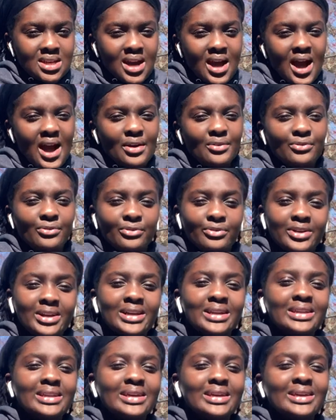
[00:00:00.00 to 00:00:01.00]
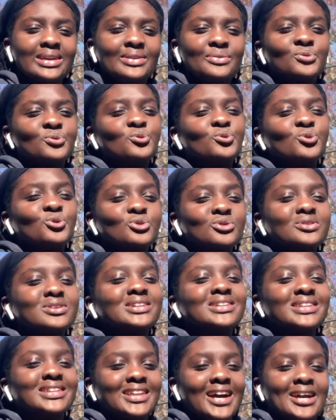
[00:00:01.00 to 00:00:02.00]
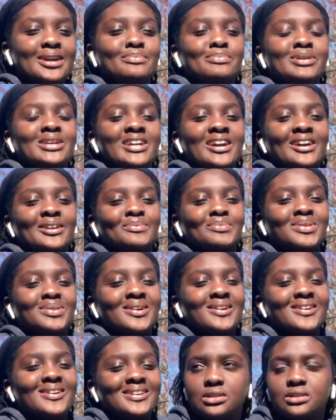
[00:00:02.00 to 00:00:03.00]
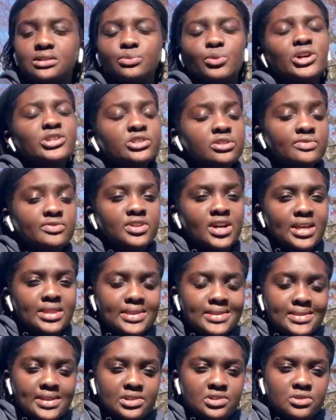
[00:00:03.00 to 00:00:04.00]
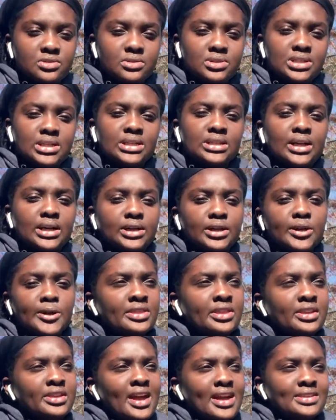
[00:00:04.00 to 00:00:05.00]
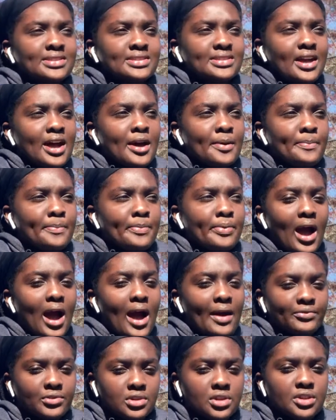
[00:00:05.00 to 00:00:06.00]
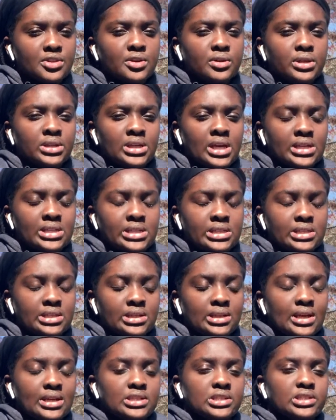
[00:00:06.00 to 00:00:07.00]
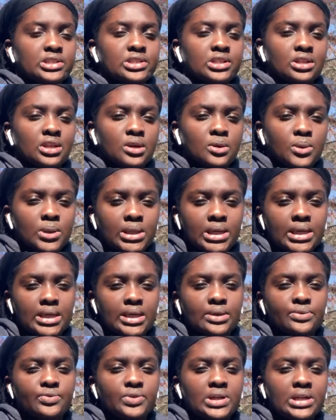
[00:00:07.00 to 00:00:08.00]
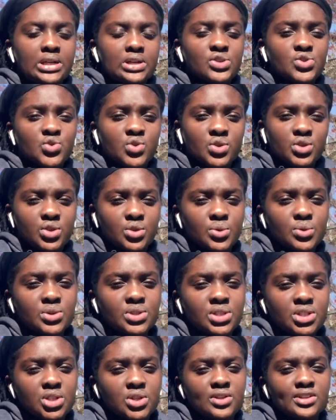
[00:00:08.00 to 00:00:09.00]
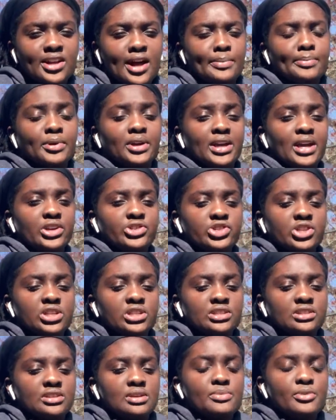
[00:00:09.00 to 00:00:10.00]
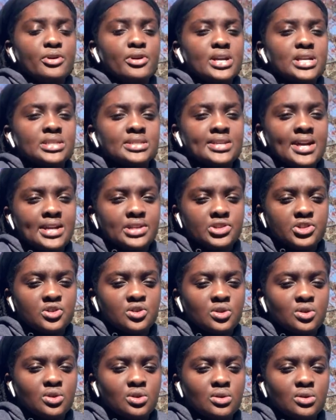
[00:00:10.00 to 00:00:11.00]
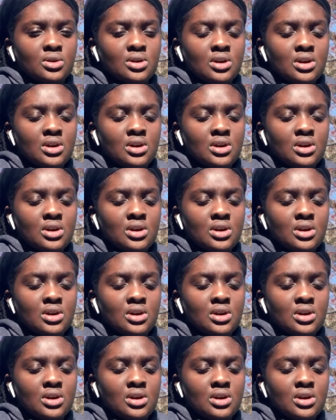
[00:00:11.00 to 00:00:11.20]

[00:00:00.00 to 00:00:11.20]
I really, really like being unplugged. Once you've done the digital declutter, the next step after the 30 days is to like slowly reintroduce certain applications in a more intentional